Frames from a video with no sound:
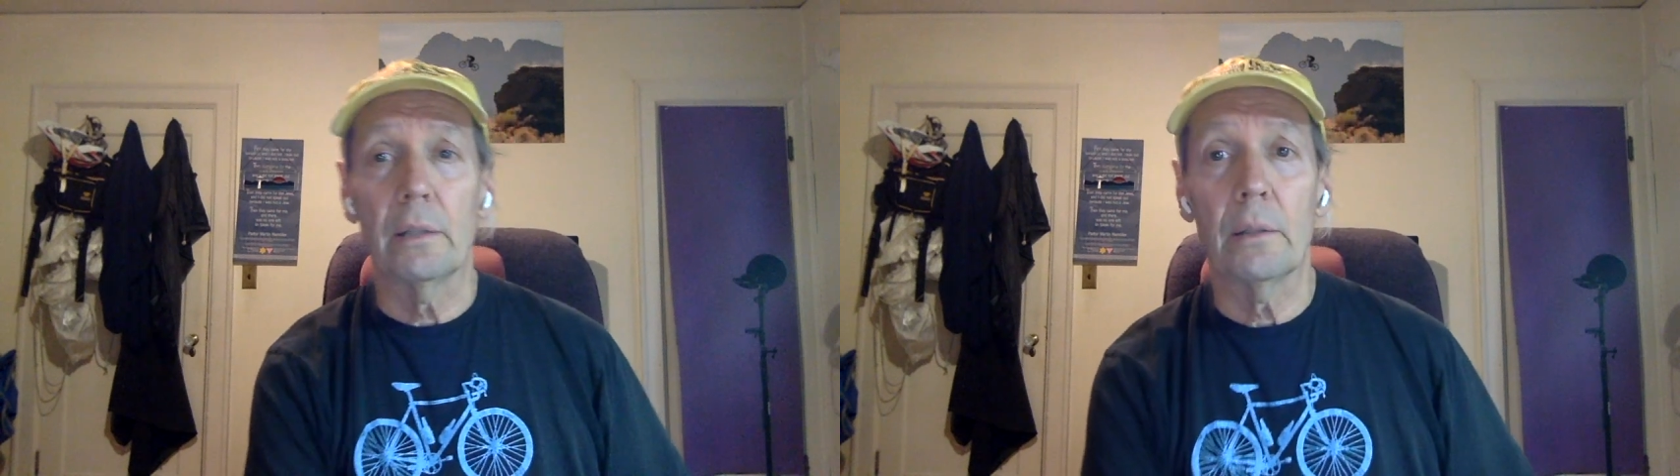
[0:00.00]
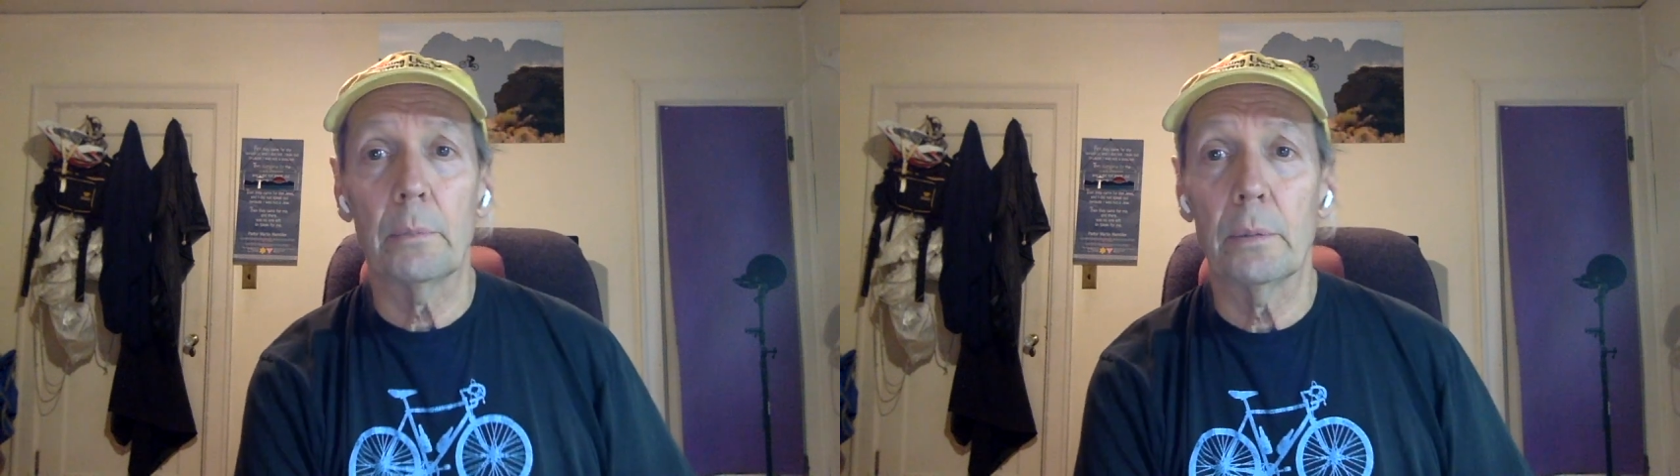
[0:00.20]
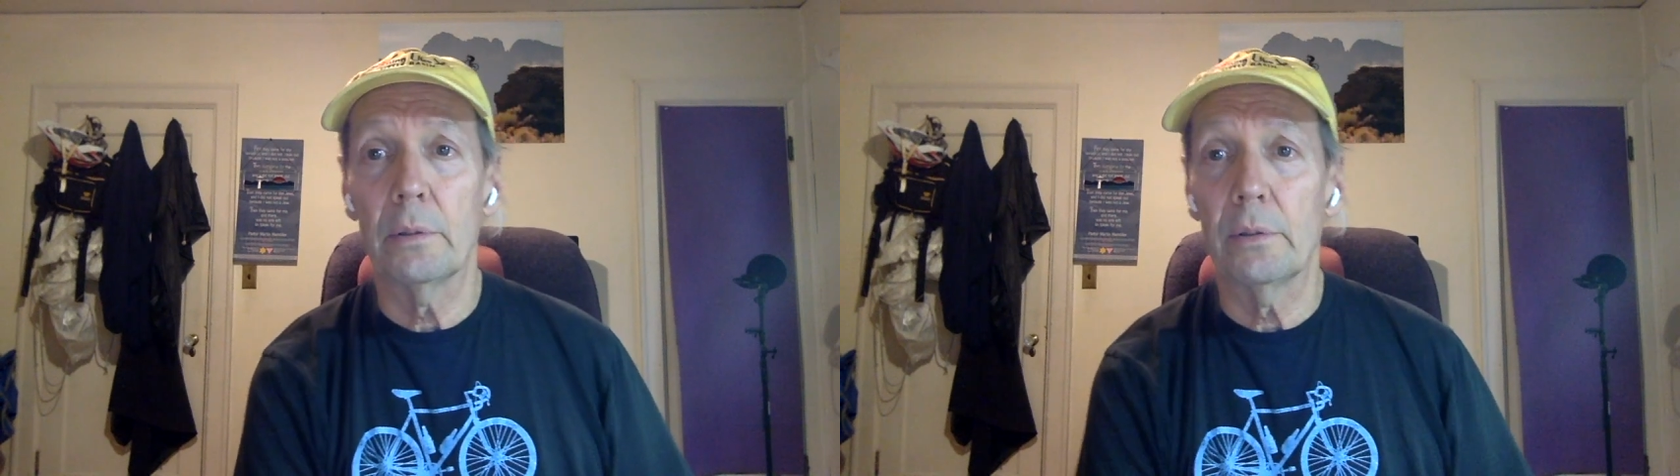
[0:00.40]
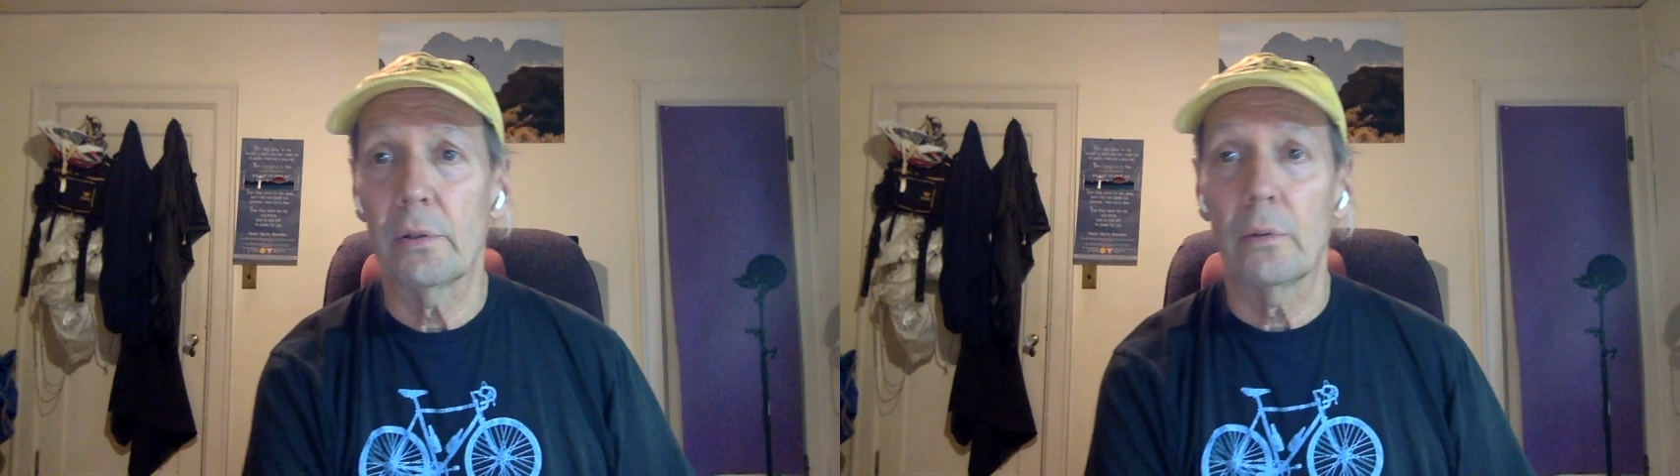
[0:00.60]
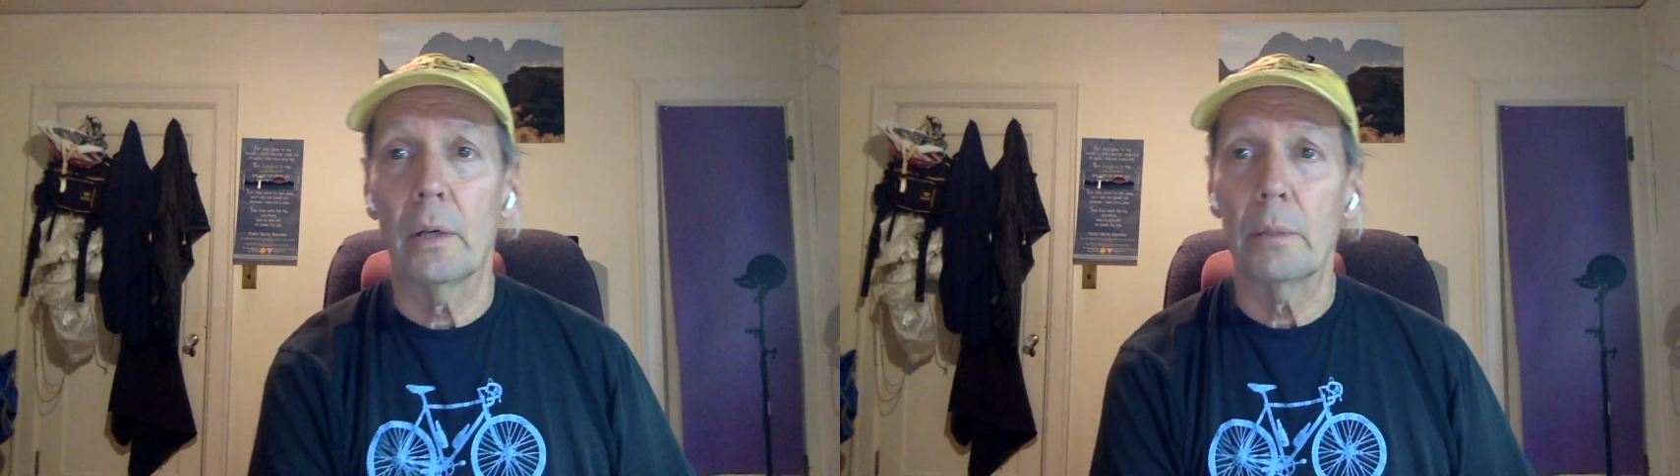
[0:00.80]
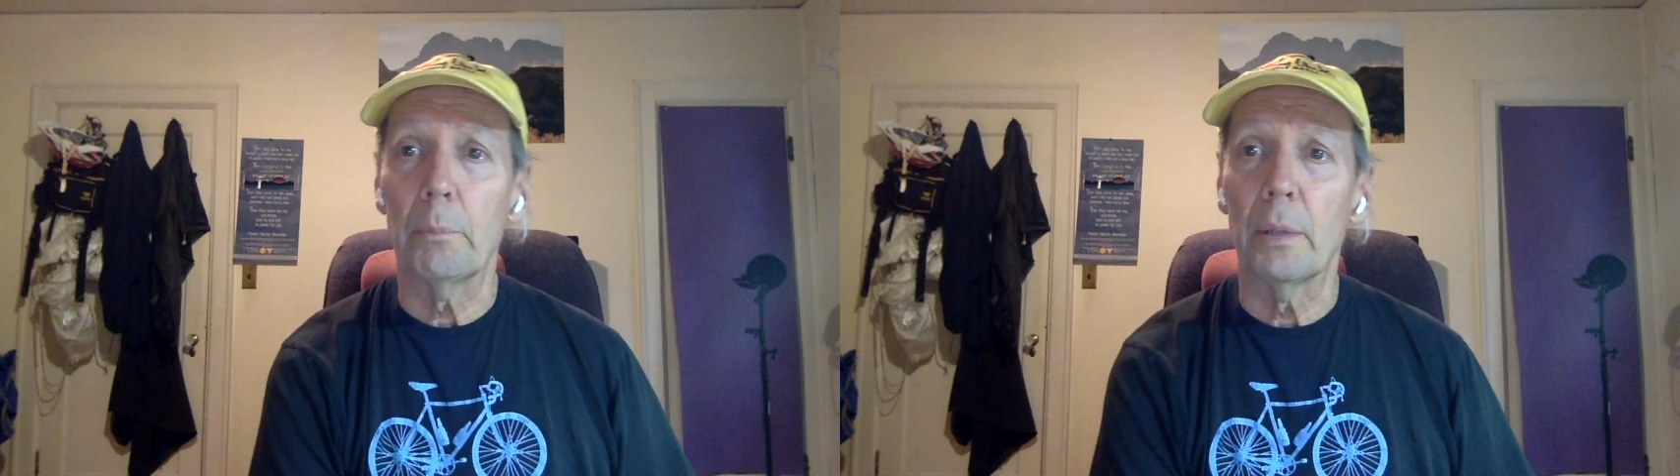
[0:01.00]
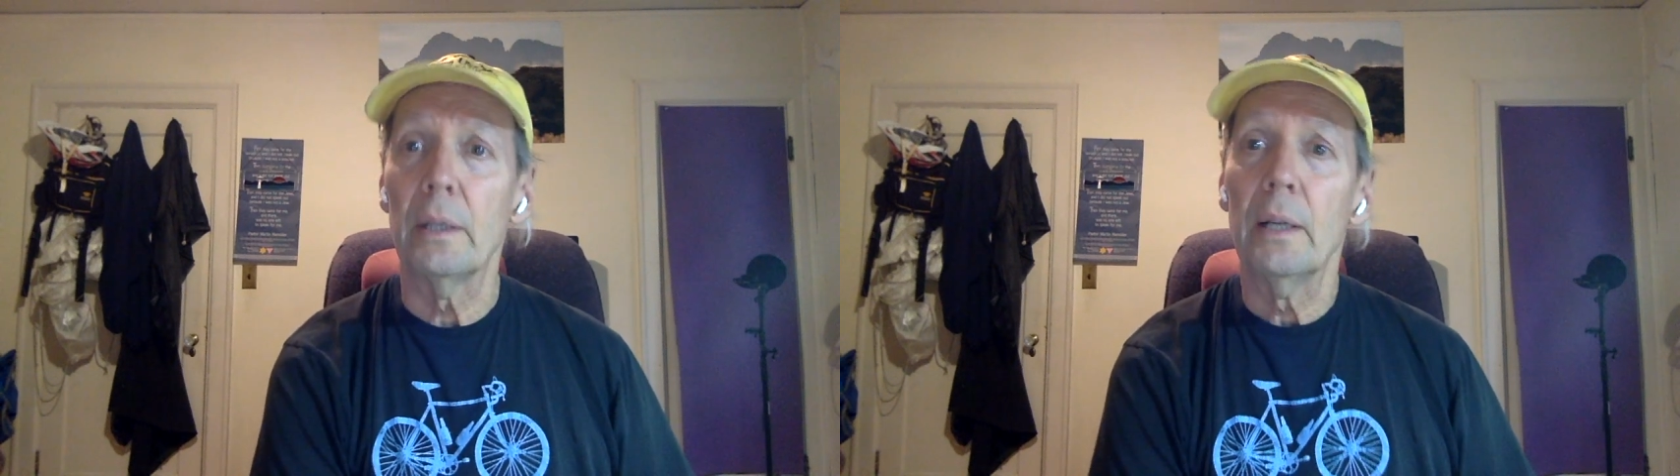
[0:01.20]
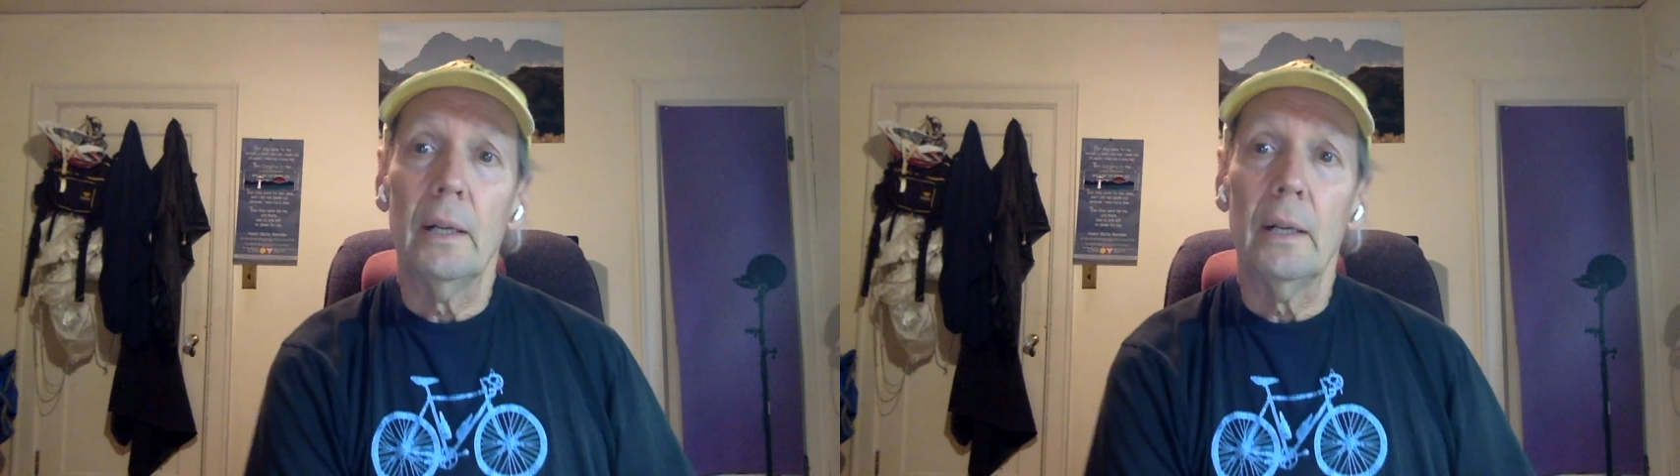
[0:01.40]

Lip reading: number and so on, but